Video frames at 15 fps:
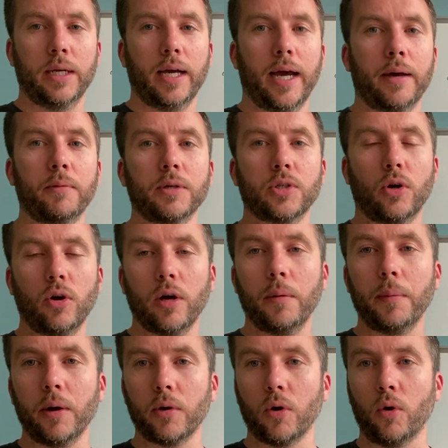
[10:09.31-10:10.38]
And we'll talk
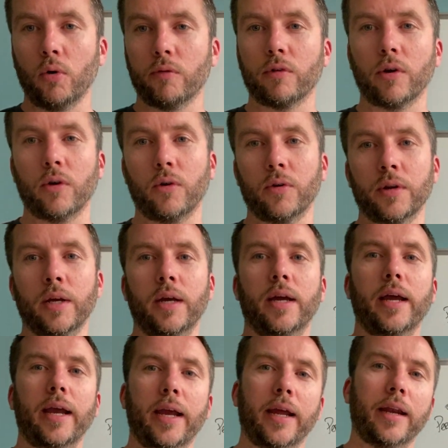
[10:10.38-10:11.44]
about overload
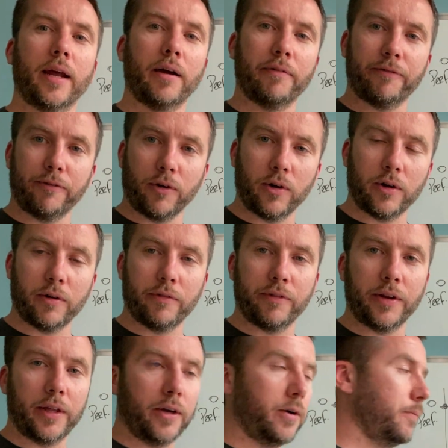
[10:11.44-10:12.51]
in a further
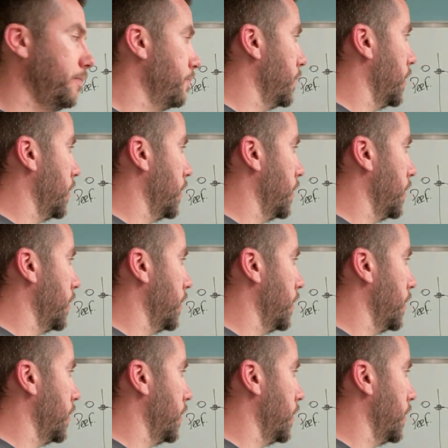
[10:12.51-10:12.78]
video.